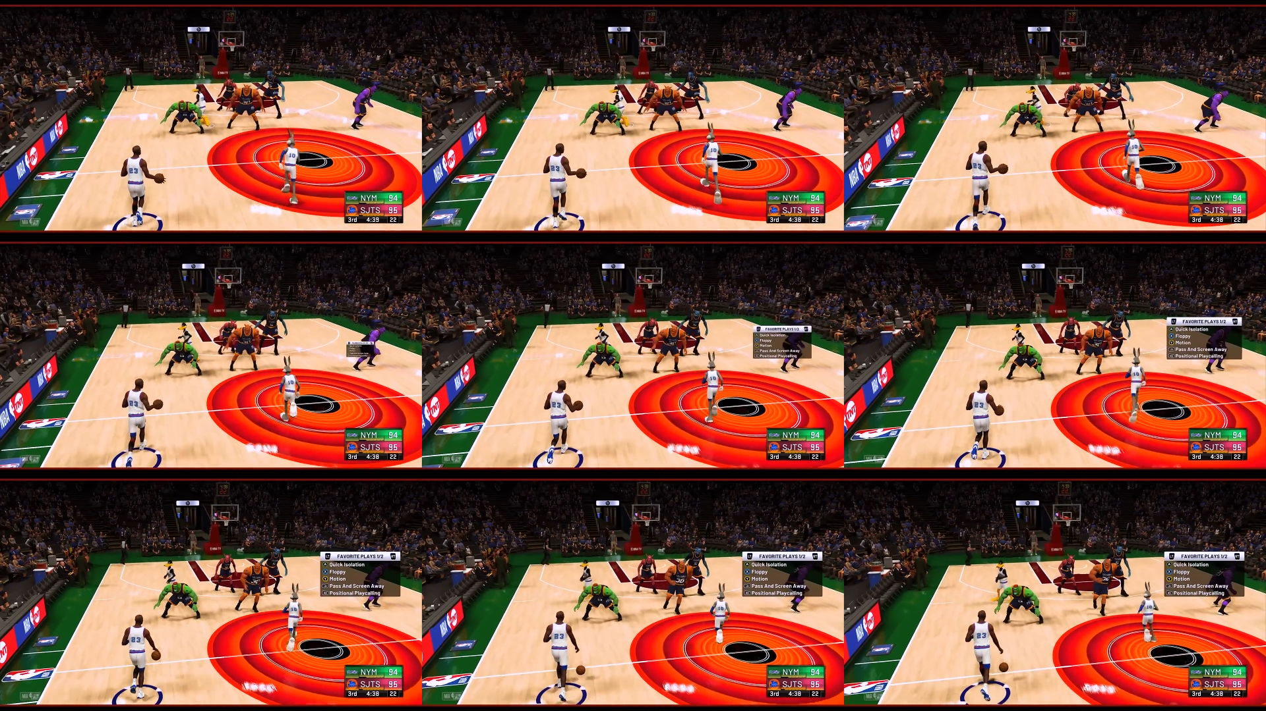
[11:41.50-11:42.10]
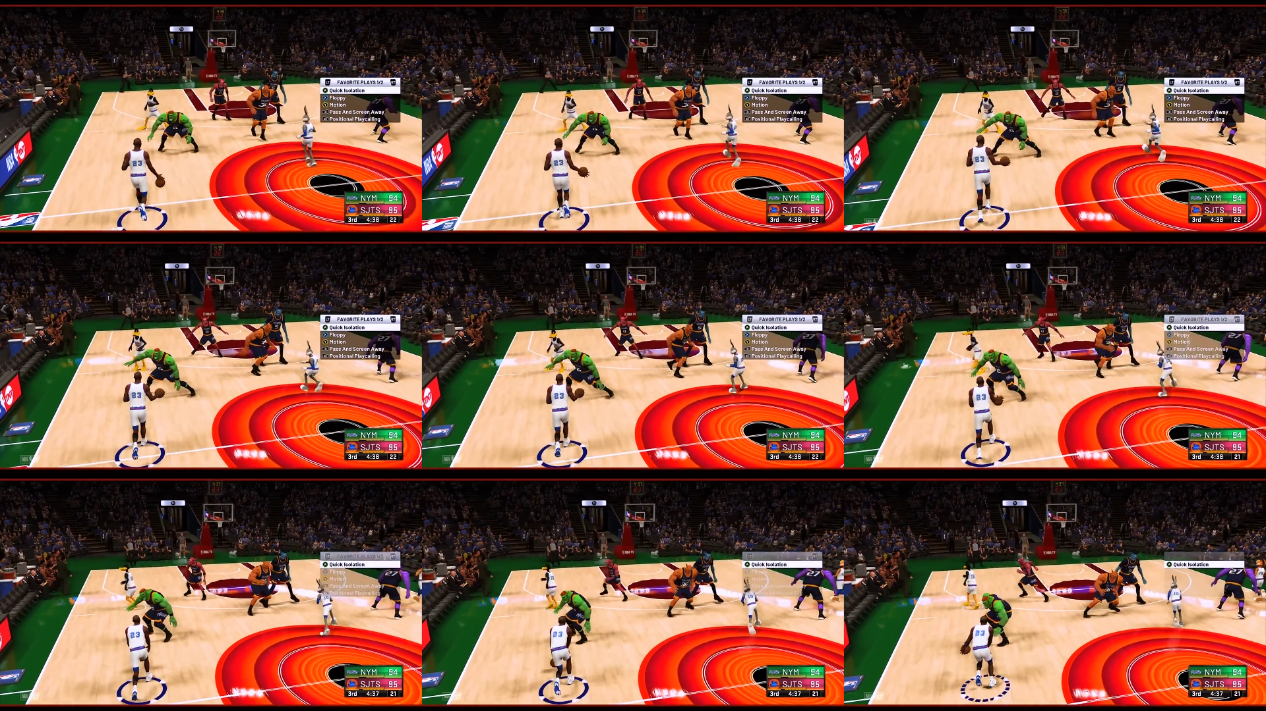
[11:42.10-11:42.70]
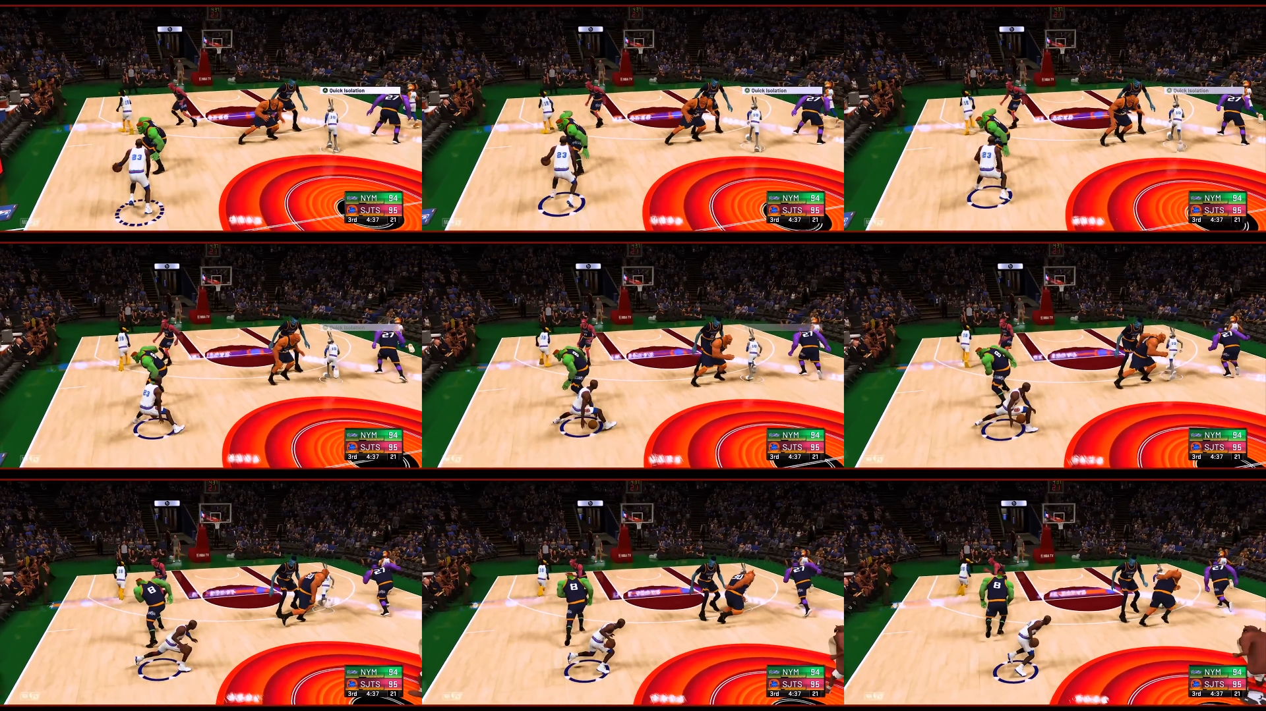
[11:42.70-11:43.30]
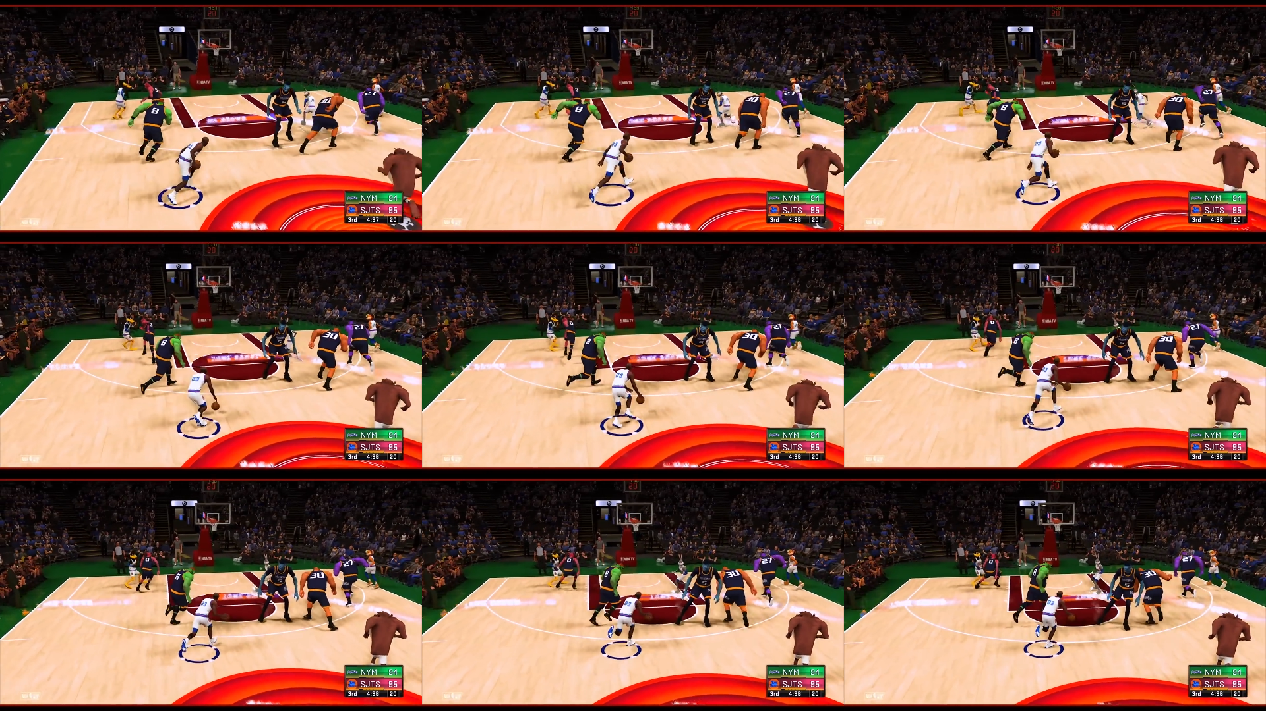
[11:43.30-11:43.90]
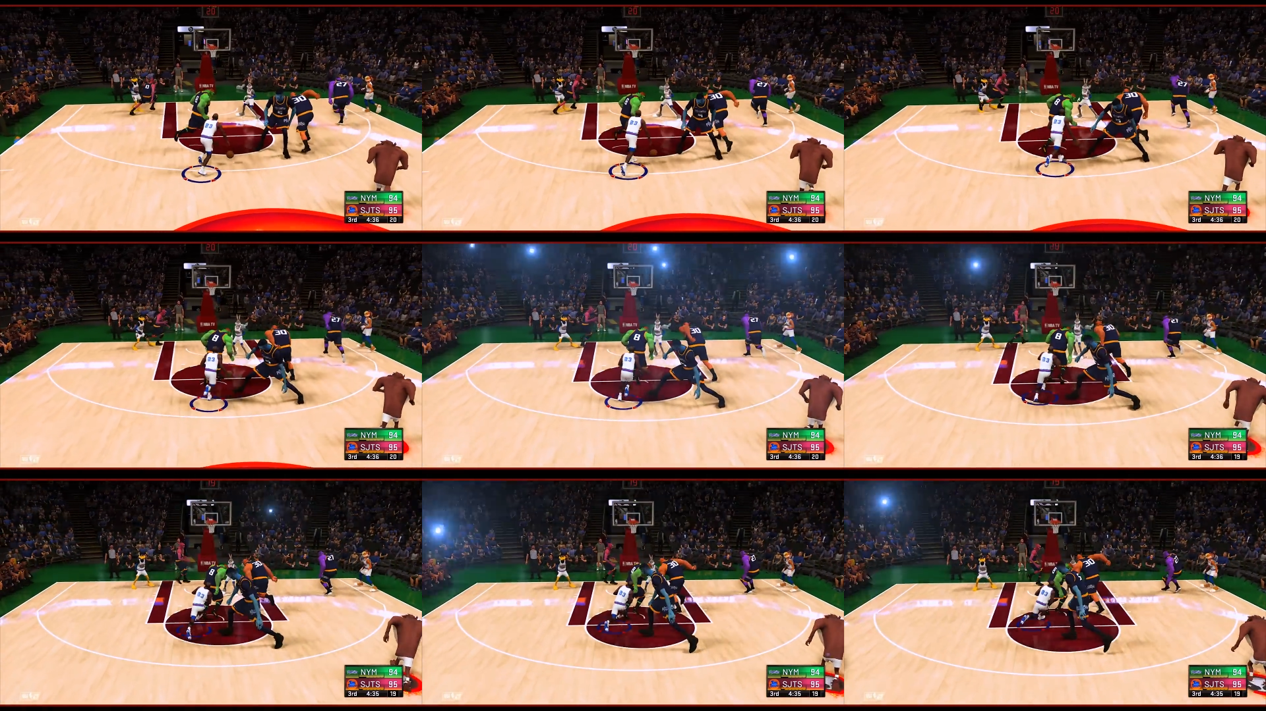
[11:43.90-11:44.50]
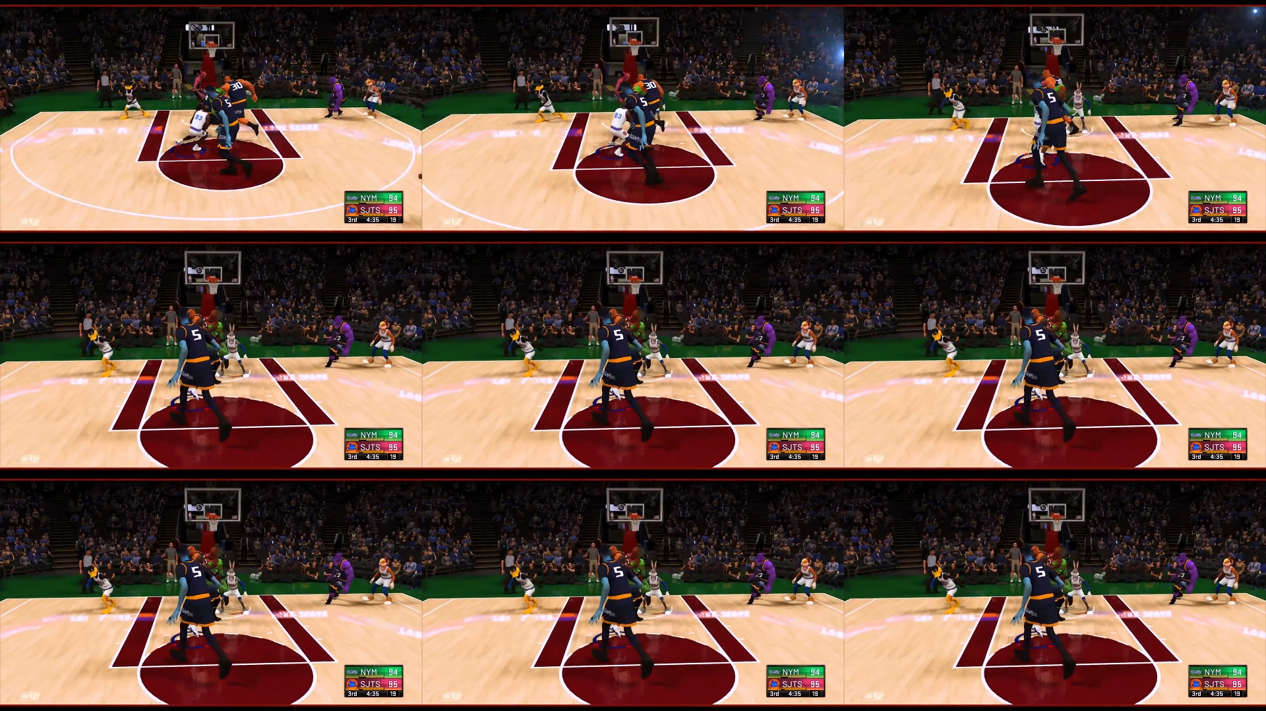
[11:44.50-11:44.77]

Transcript: (no speaker visible)